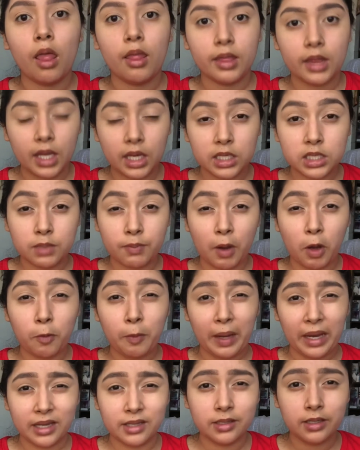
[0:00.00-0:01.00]
things about
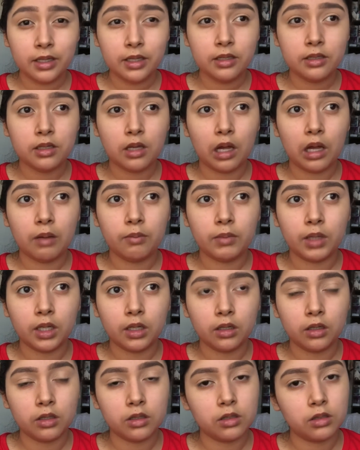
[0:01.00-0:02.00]
Pisces, I'm
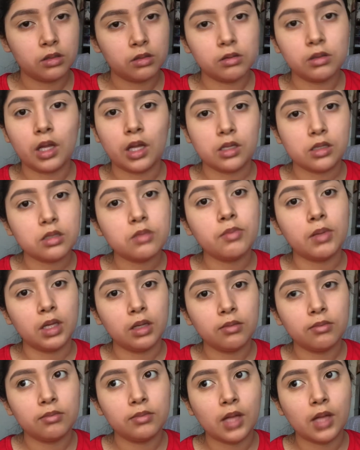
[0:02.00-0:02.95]
like, that's me.